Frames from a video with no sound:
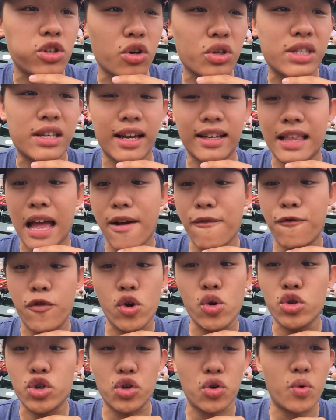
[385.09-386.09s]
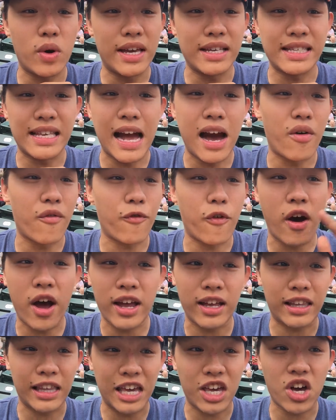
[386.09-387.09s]
Looks like that voodoo is now
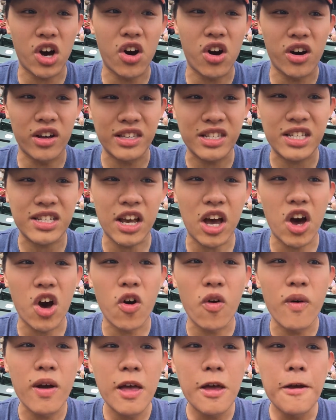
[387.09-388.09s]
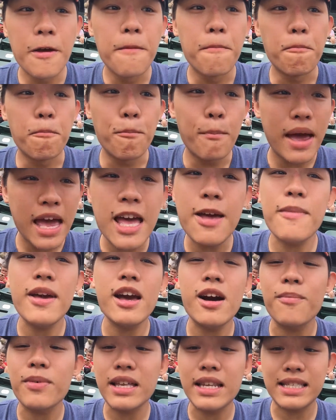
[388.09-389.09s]
finally gone. So
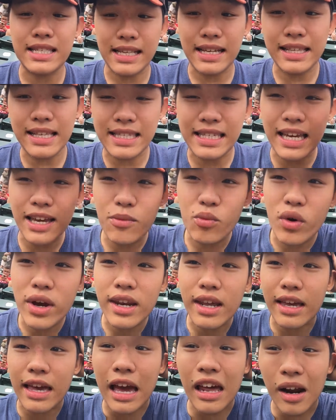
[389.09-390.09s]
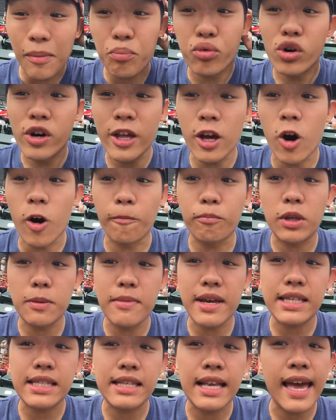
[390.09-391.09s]
maybe I'm going to see the team win again. I'm pretty
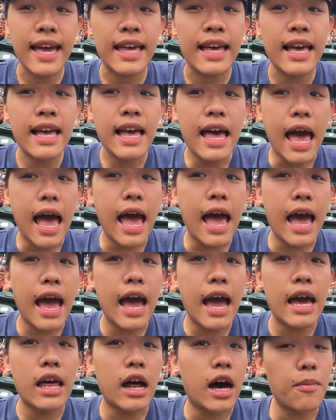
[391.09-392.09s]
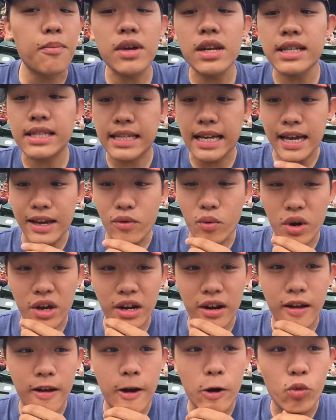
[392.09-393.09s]
optimistic. And I'm going to say we're
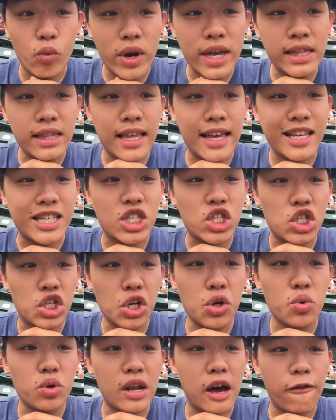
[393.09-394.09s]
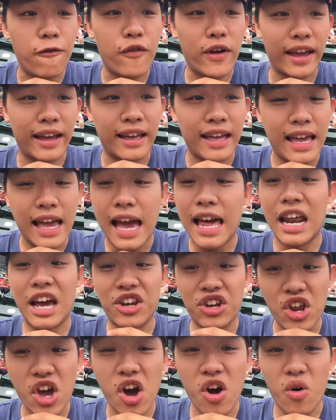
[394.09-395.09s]
going to win this 2-0. And
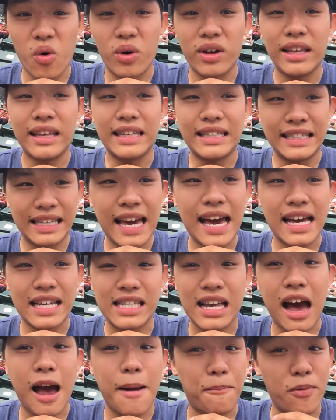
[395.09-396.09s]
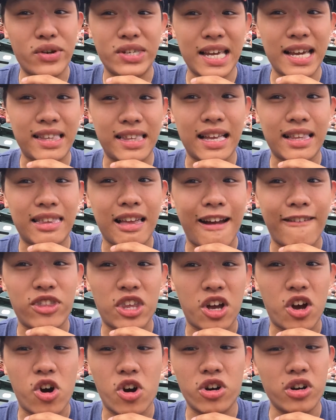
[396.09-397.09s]
I know, yes, I predicted that
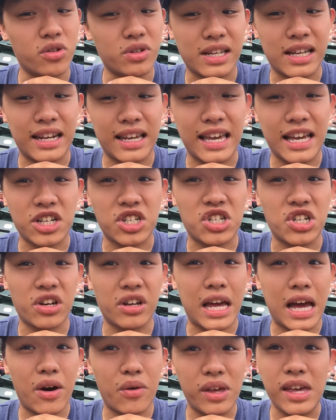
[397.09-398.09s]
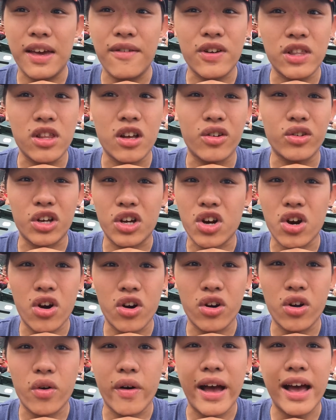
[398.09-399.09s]
the Cardinals going to get shut out. Even though the
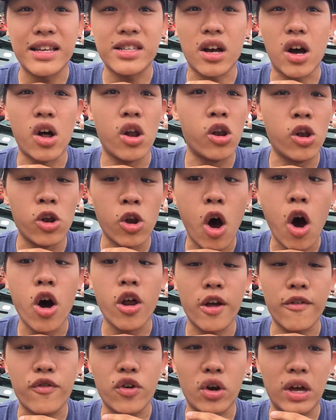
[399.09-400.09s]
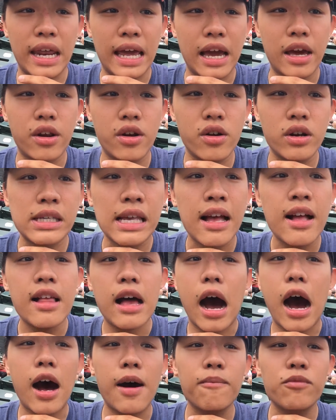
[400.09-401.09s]
Cardinal has a lot of good hitters,
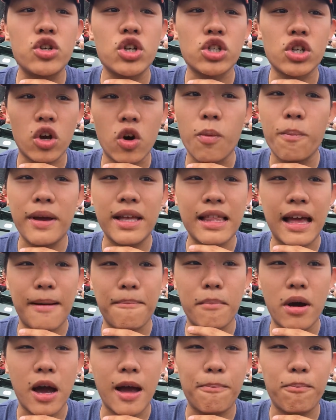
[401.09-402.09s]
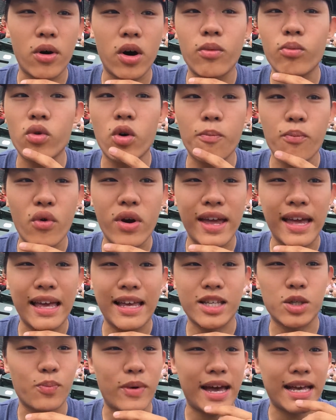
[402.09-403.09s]
I'm just hoping that Matt Baum will bring
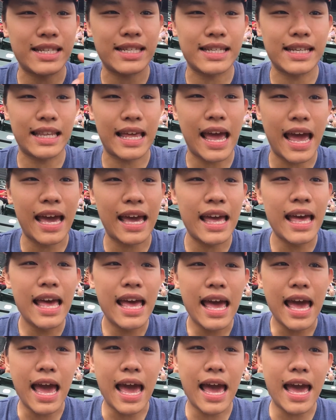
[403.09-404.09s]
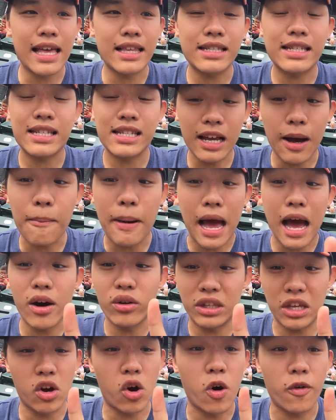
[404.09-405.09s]
his best today. And somehow
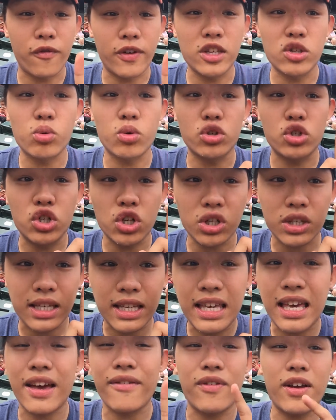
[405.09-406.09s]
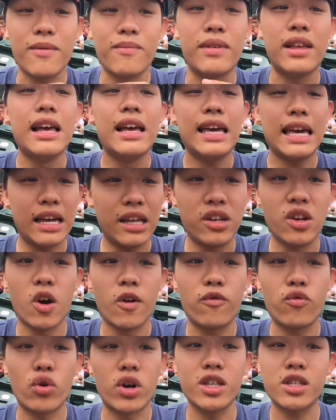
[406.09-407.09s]
the offense will just give him
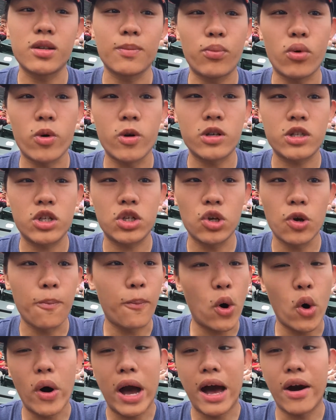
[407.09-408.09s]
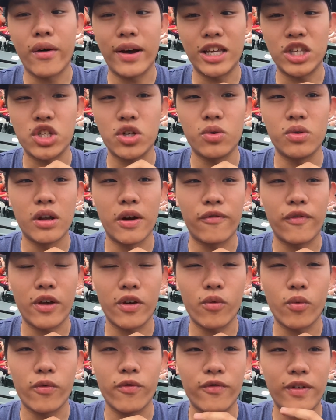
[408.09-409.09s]
enough run support to pull out a
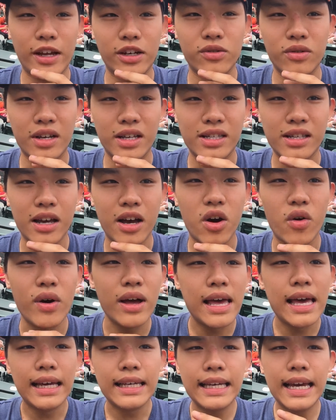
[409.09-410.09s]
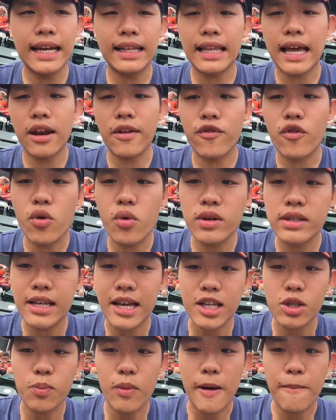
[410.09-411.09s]
2-0 victory. So, yeah, that of course
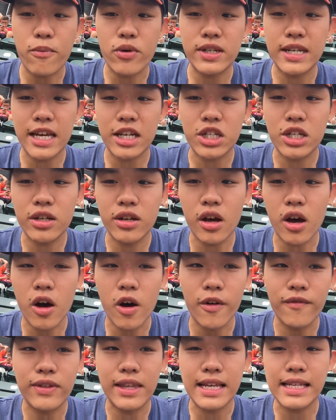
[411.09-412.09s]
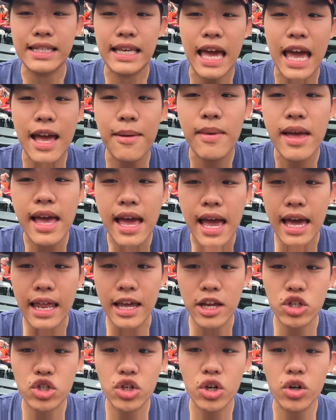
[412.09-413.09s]
is my prediction of this game. And
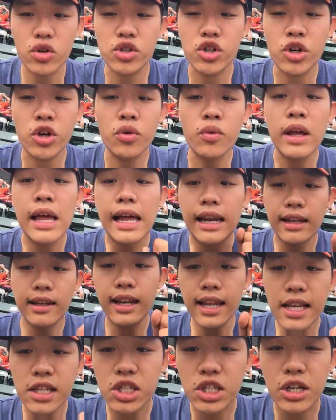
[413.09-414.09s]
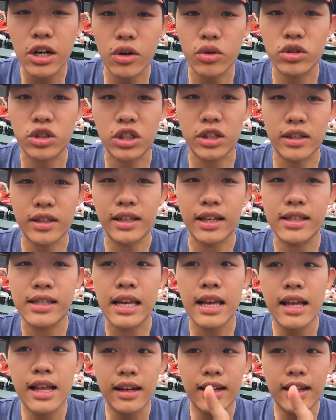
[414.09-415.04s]
as usual, let's go Giants.